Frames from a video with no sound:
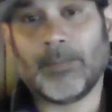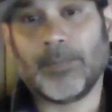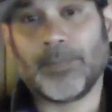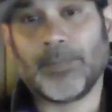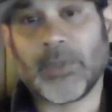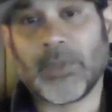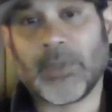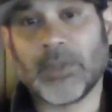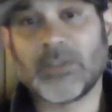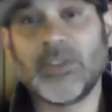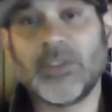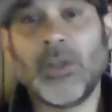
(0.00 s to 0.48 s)

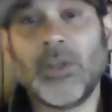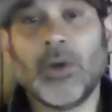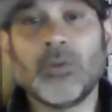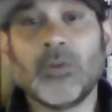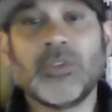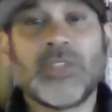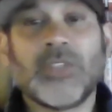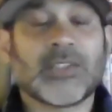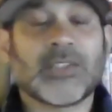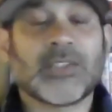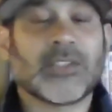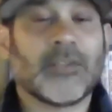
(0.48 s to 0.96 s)
there's no
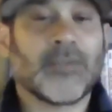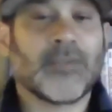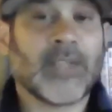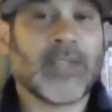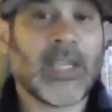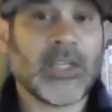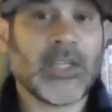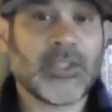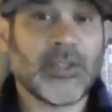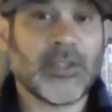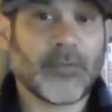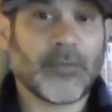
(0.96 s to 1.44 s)

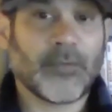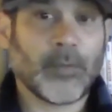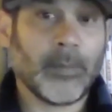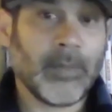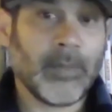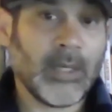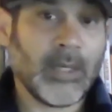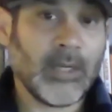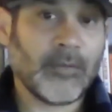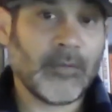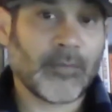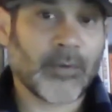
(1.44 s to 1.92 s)
justification for
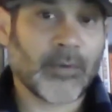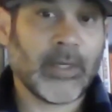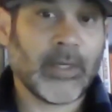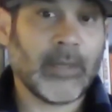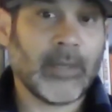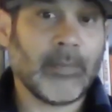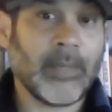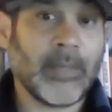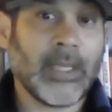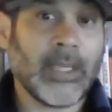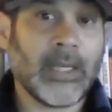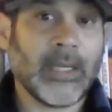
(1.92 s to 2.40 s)
me for
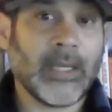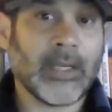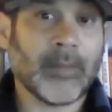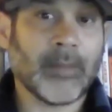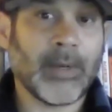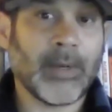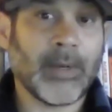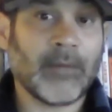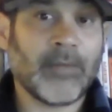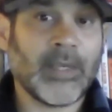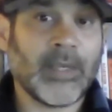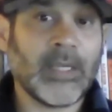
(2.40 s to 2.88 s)
him hitting
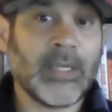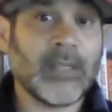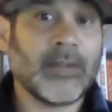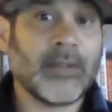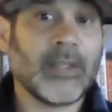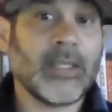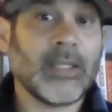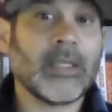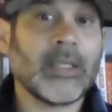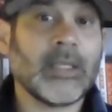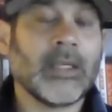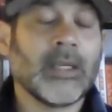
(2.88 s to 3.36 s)
above any of
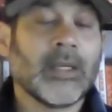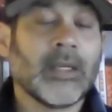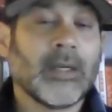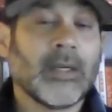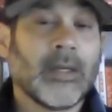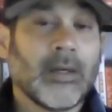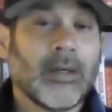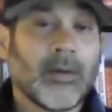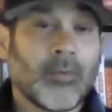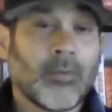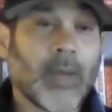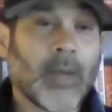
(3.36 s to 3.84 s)
the
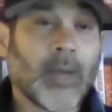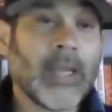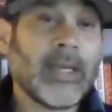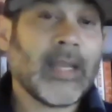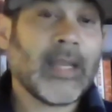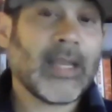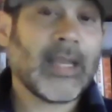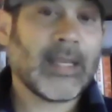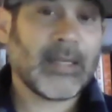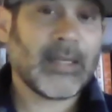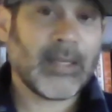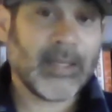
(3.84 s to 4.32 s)

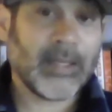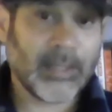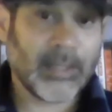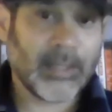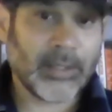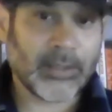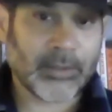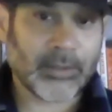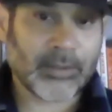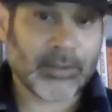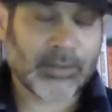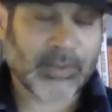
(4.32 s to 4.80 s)
right-handed
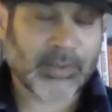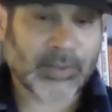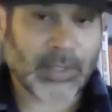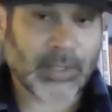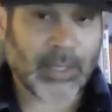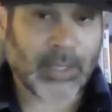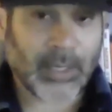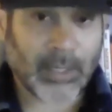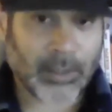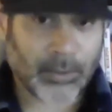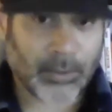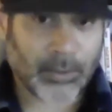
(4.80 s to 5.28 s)
hitters
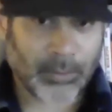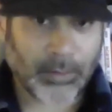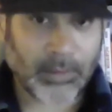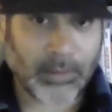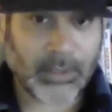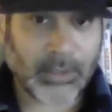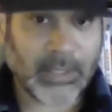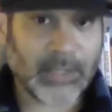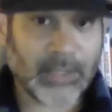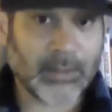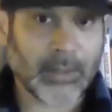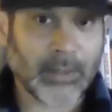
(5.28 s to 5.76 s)

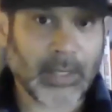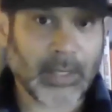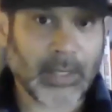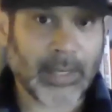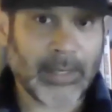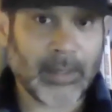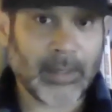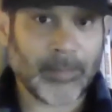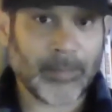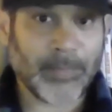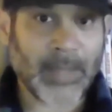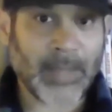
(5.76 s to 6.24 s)
currently in the
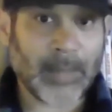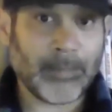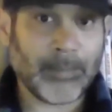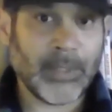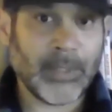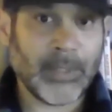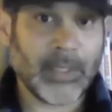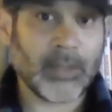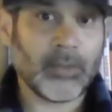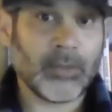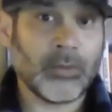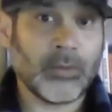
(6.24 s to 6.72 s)
lineup, that
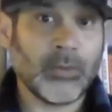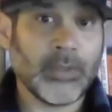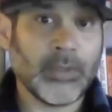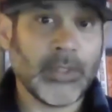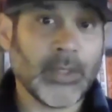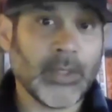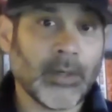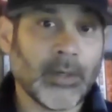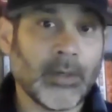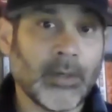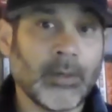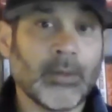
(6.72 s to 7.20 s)
being
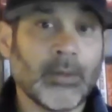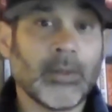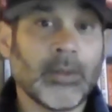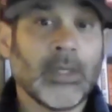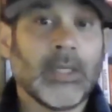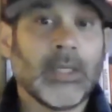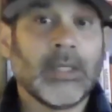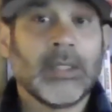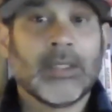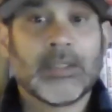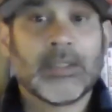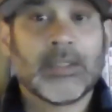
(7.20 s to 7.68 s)
Julio,
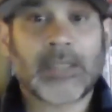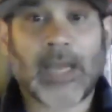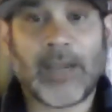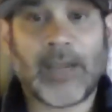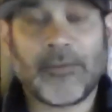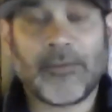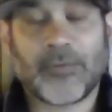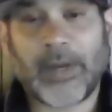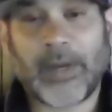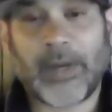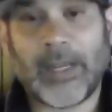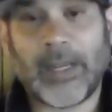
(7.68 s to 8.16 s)
Ty
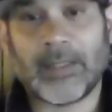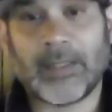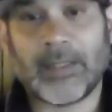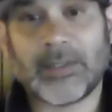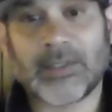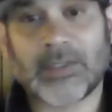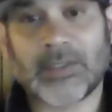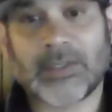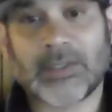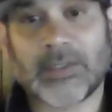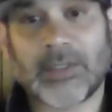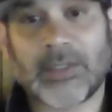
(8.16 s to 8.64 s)

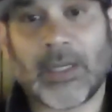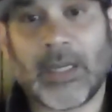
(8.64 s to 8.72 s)
France,